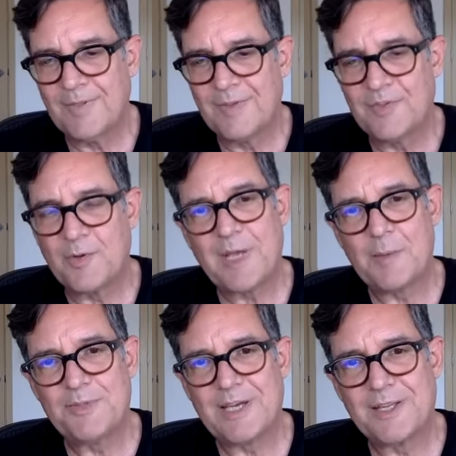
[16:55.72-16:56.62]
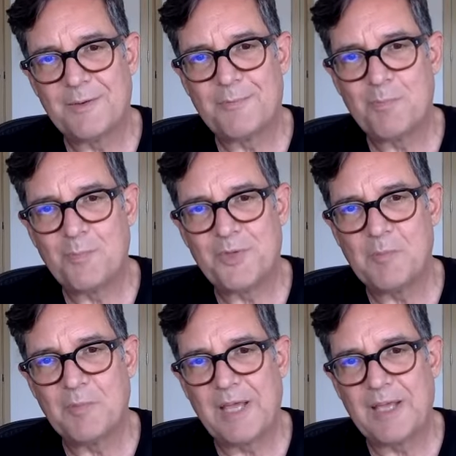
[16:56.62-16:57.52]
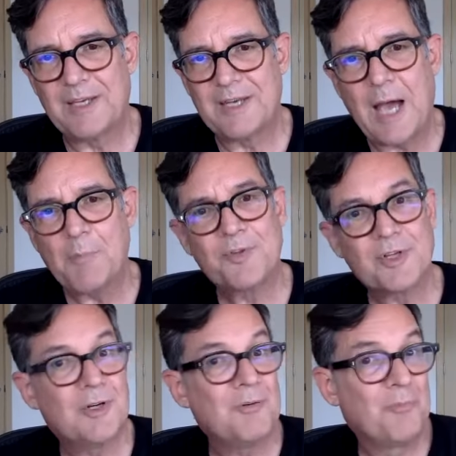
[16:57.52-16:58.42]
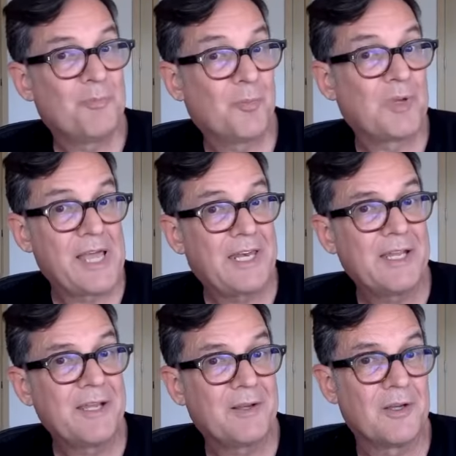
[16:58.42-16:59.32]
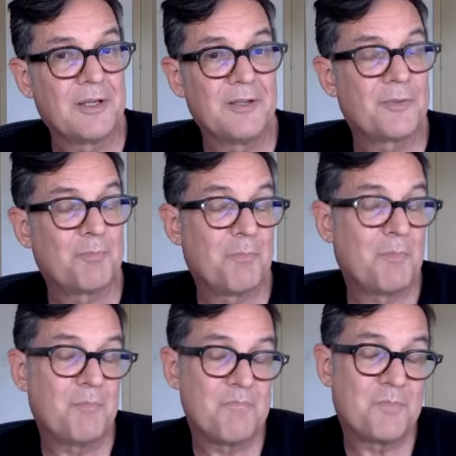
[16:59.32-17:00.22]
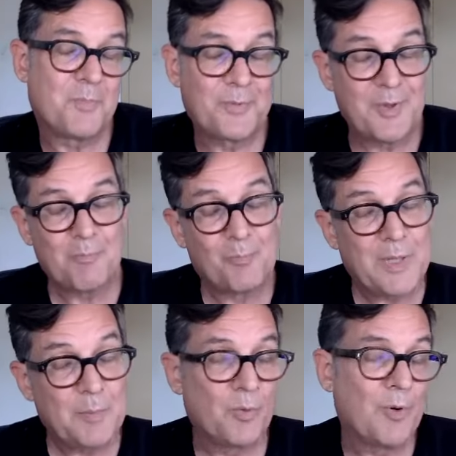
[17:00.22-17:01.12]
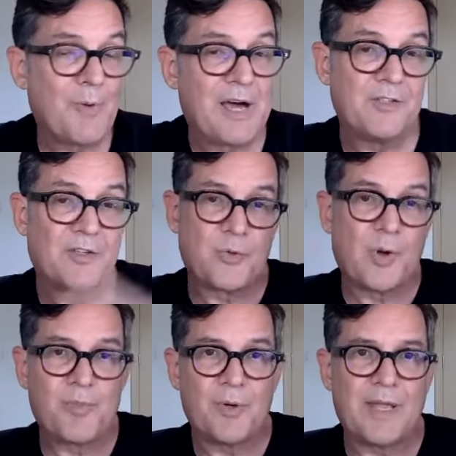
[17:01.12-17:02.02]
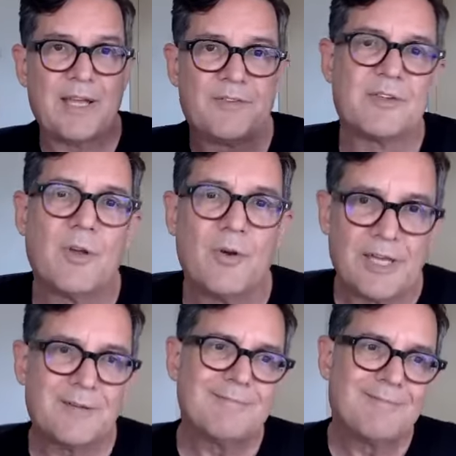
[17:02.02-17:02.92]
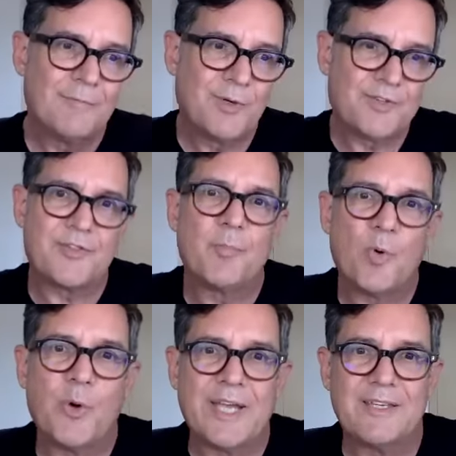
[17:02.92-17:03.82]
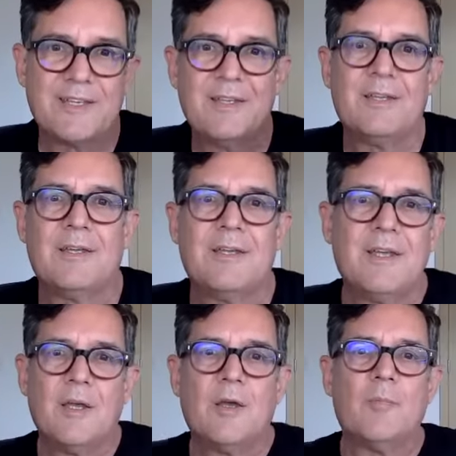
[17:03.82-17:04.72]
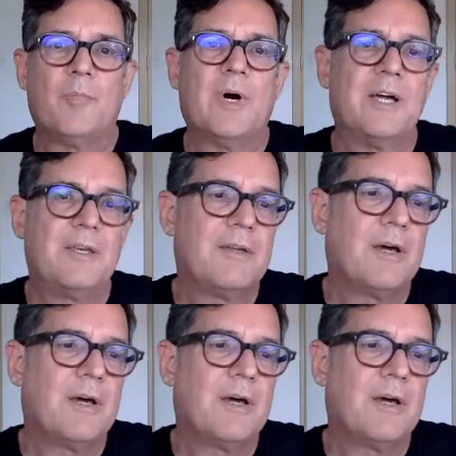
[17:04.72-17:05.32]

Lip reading: sometimes that can seem like an obstacle to planning, because some people will want to just throw up their hands and go like, what's the point? But